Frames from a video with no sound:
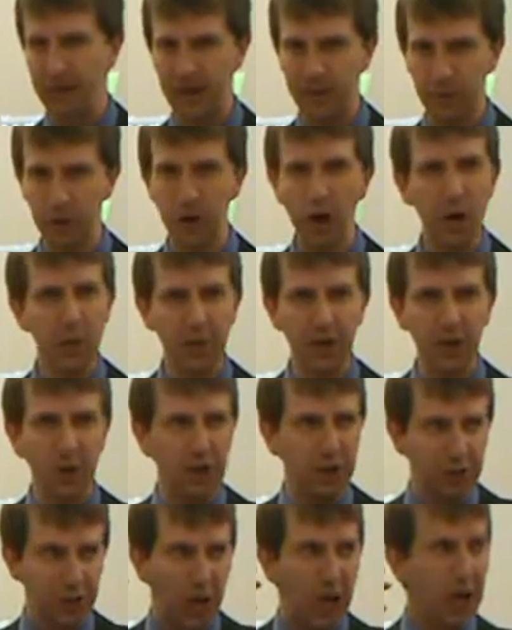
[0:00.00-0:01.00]
paper
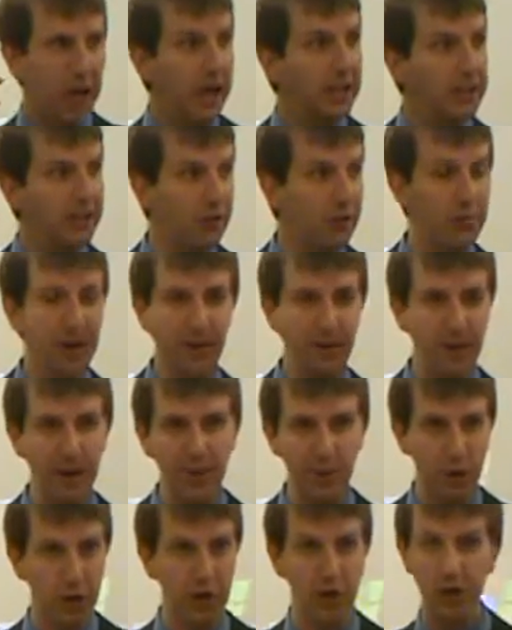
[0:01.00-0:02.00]
because a 7-page
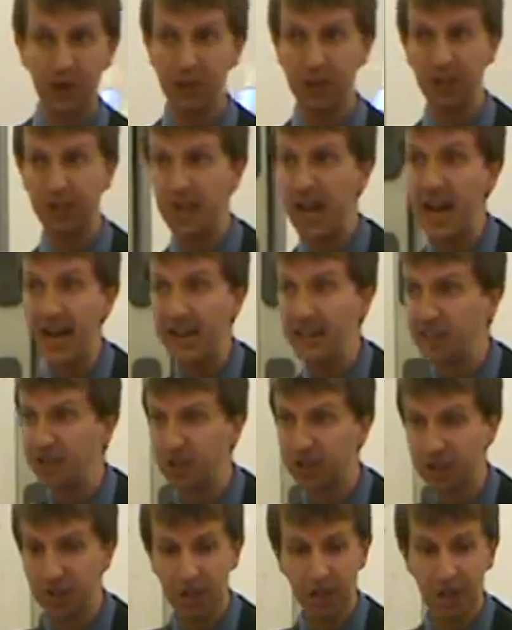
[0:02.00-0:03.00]
paper
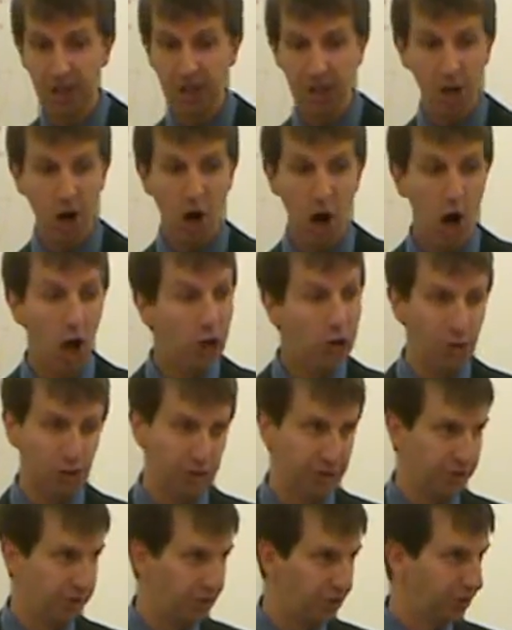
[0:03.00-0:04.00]
contains
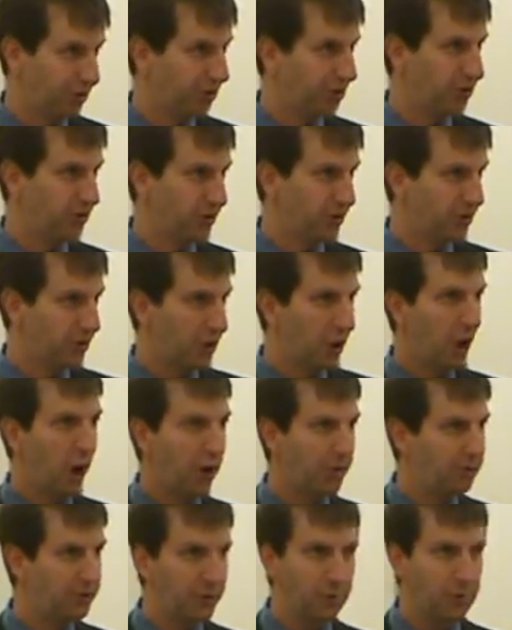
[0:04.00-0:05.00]
hundreds
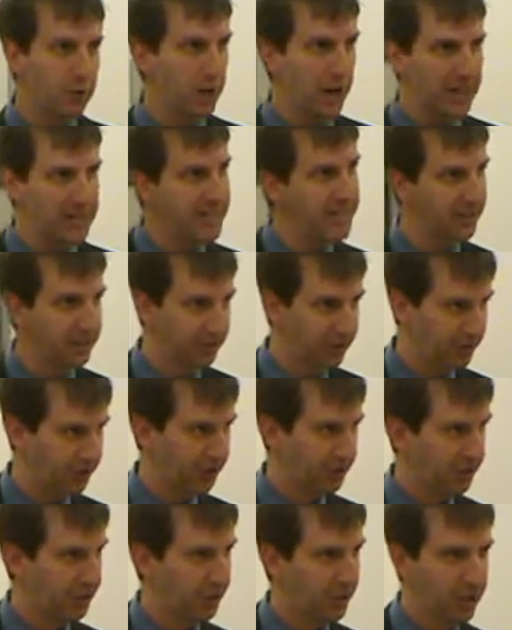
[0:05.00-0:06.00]
of different
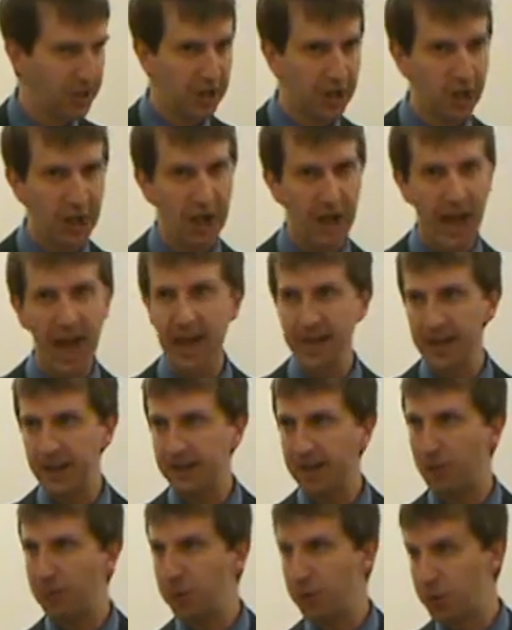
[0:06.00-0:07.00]
ideas.
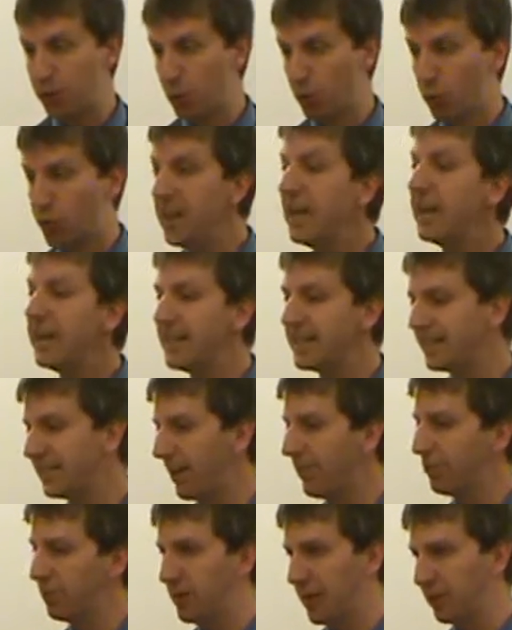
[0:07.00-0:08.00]
And to read a
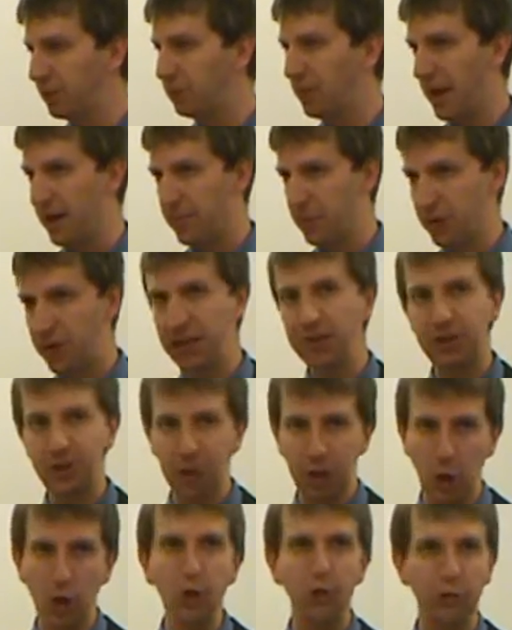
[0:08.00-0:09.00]
7-page paper is to
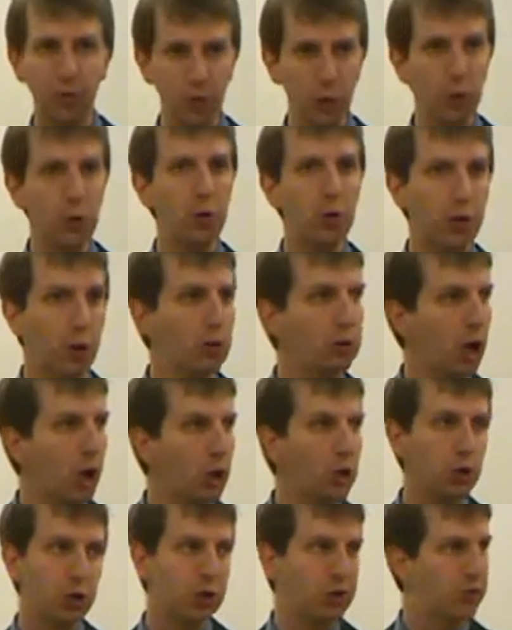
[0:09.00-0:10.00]
go through those
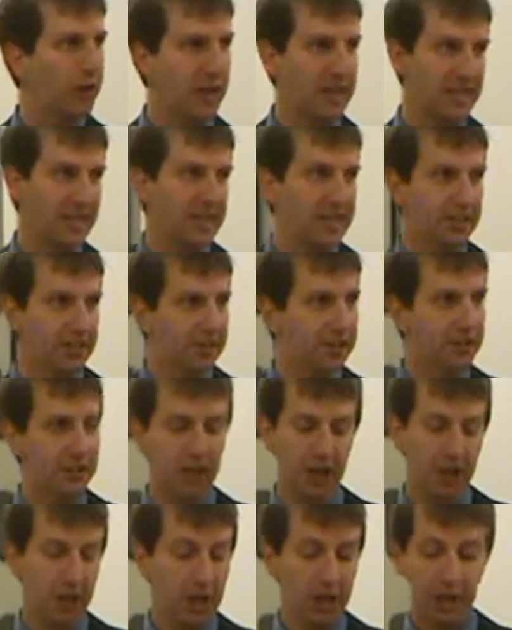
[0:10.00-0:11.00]
hundreds of
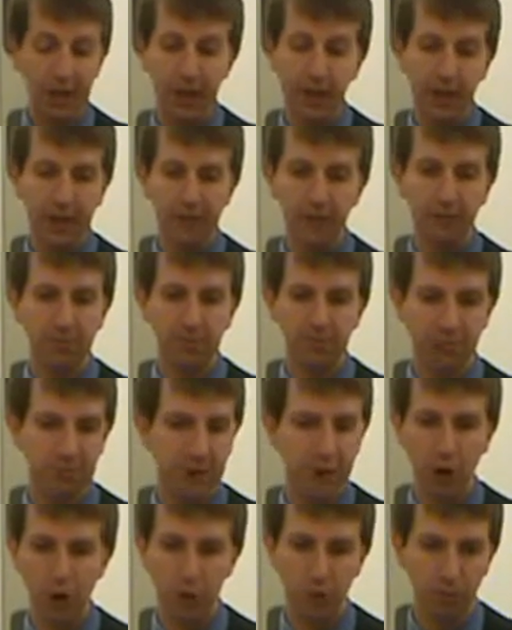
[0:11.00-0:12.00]
ideas in,
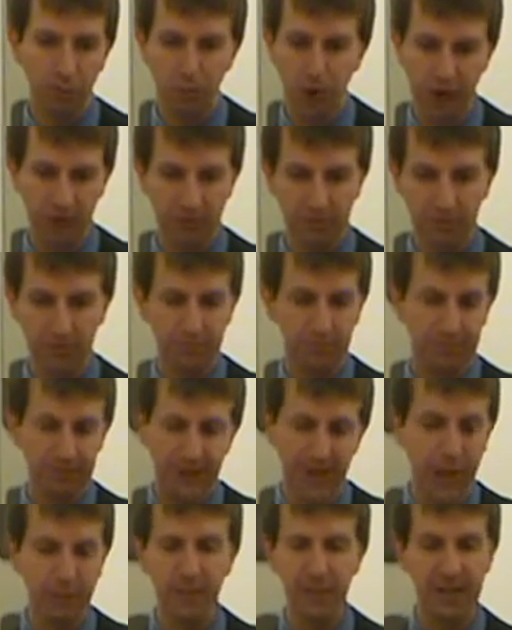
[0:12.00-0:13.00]

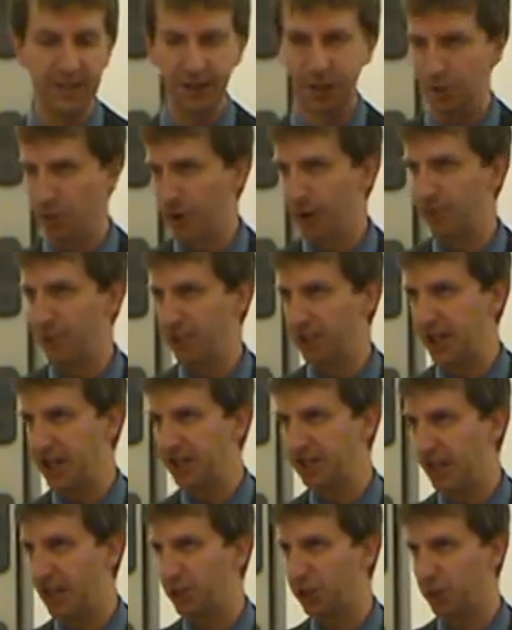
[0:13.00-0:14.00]
10 minutes or whatever it
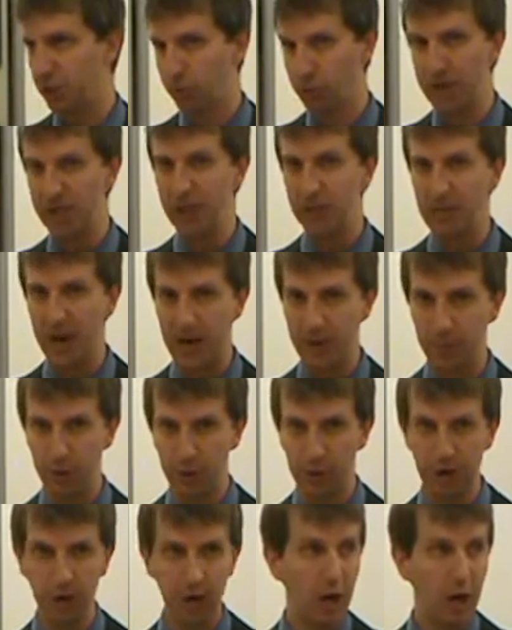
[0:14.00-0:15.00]
takes to actually read the paper.
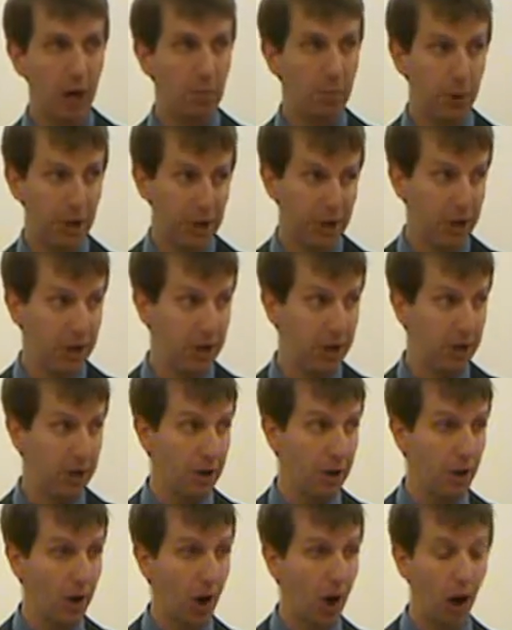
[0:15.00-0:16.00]
But
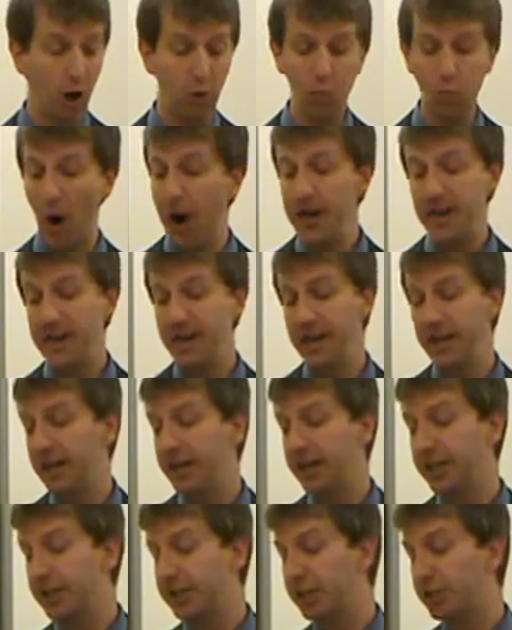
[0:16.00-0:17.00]
writing
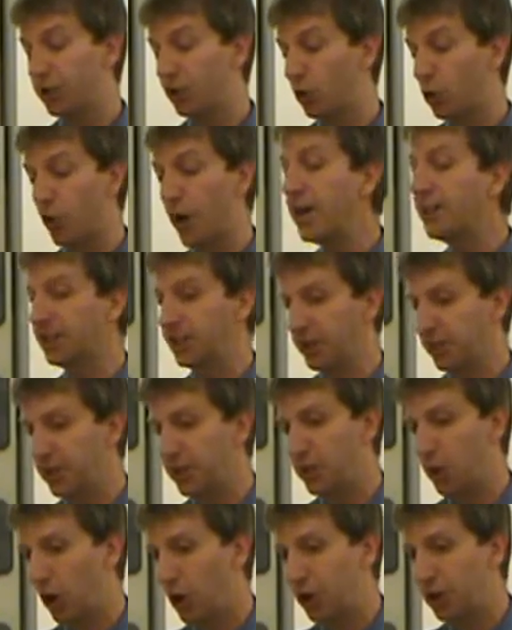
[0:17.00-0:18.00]
is crazy
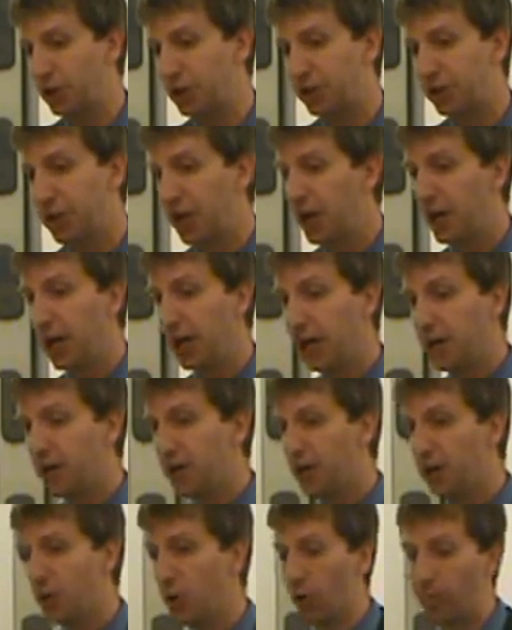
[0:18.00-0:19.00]
because
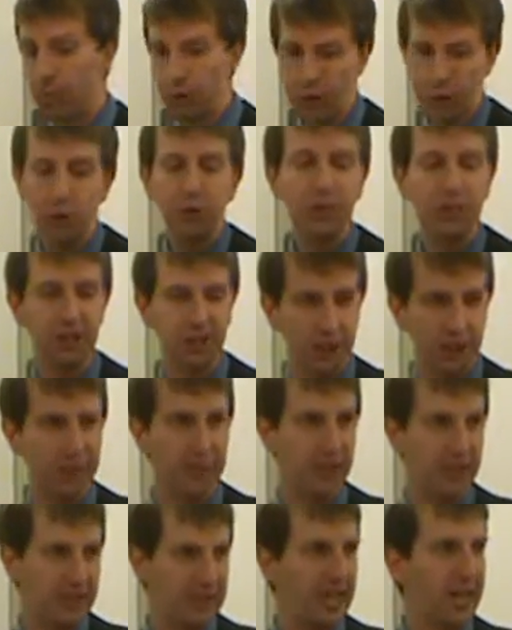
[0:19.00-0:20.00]
you're producing
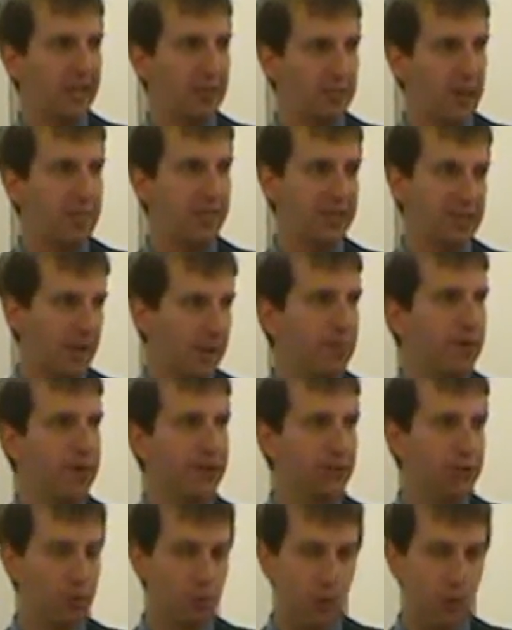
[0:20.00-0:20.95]
something that takes maybe 10 minutes to